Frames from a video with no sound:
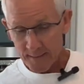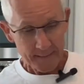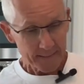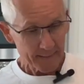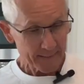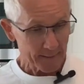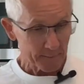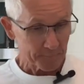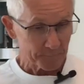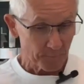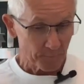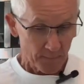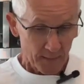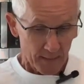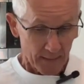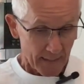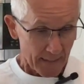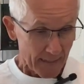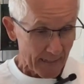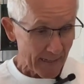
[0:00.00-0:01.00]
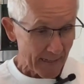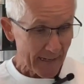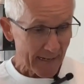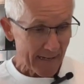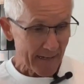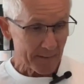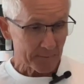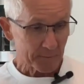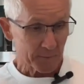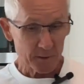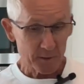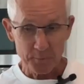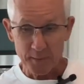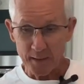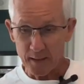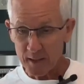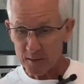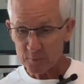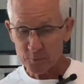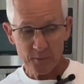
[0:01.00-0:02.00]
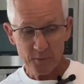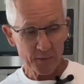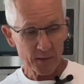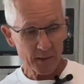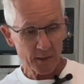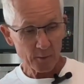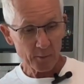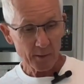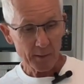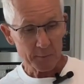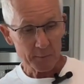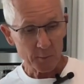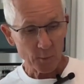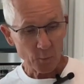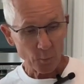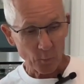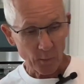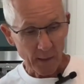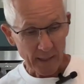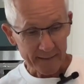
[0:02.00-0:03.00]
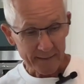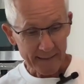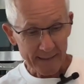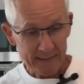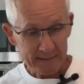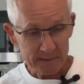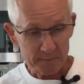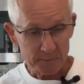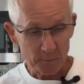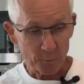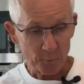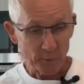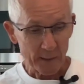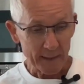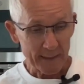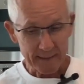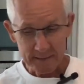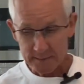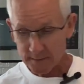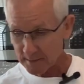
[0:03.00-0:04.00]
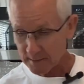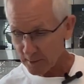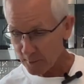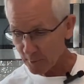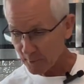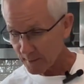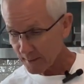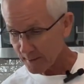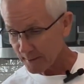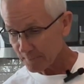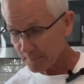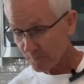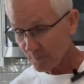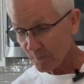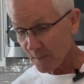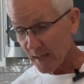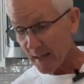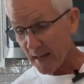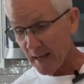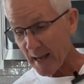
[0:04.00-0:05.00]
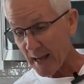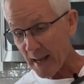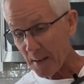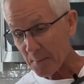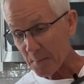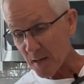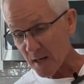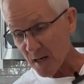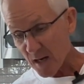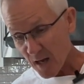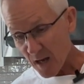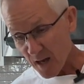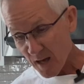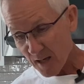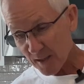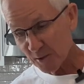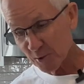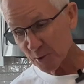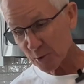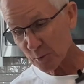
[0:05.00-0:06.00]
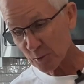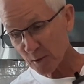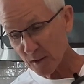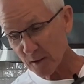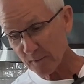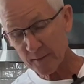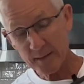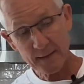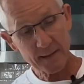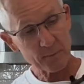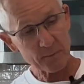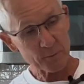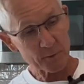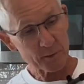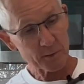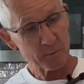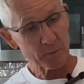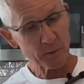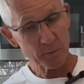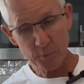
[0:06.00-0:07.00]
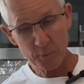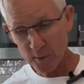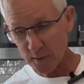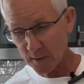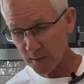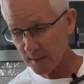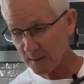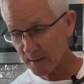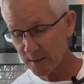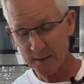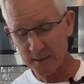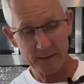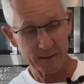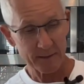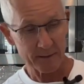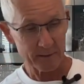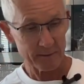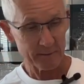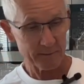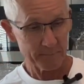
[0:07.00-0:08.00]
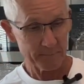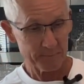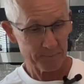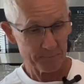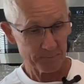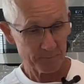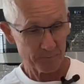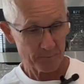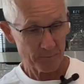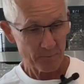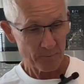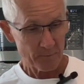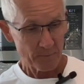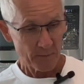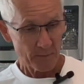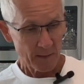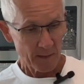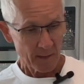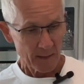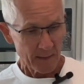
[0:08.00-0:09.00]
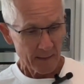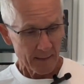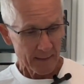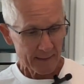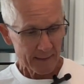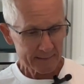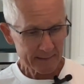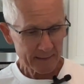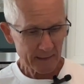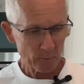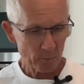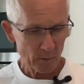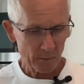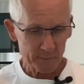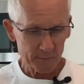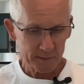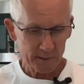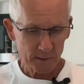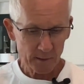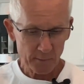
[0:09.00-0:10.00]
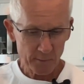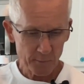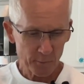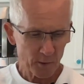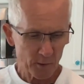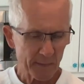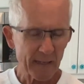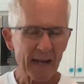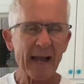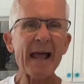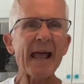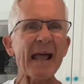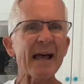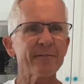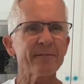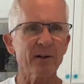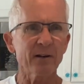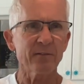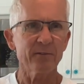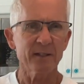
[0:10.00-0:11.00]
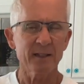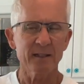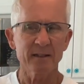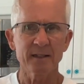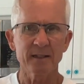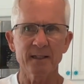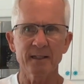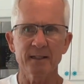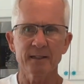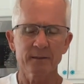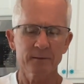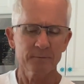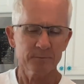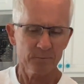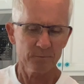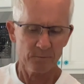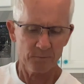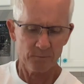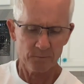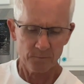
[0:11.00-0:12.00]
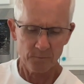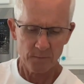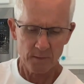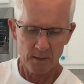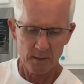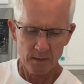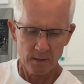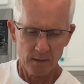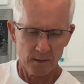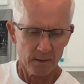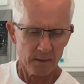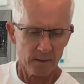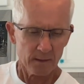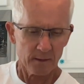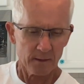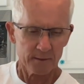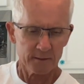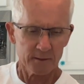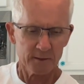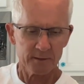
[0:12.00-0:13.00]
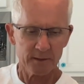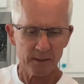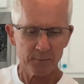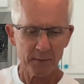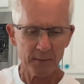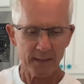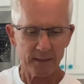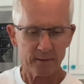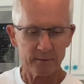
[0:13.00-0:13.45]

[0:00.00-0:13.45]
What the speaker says: Now, to be honest with y'all, I got some rice soaking. I'm not sure I've got room to put it in here. I tell you what I'm gonna do. I'm gonna put about half of it in here. Just dip out.